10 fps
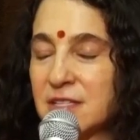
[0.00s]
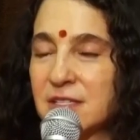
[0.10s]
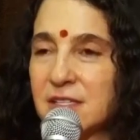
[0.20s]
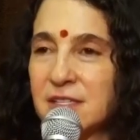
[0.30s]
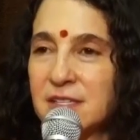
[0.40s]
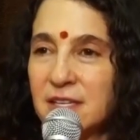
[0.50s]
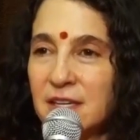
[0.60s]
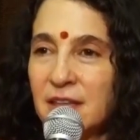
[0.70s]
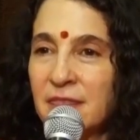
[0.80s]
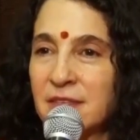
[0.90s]
to
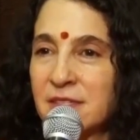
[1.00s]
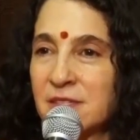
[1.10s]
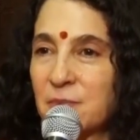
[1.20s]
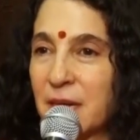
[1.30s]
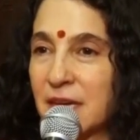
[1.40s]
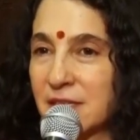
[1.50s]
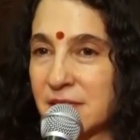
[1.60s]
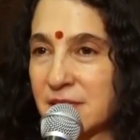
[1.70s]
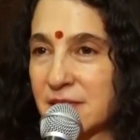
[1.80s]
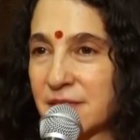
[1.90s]
sit in the
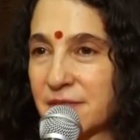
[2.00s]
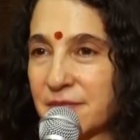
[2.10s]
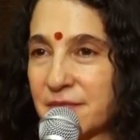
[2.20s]
space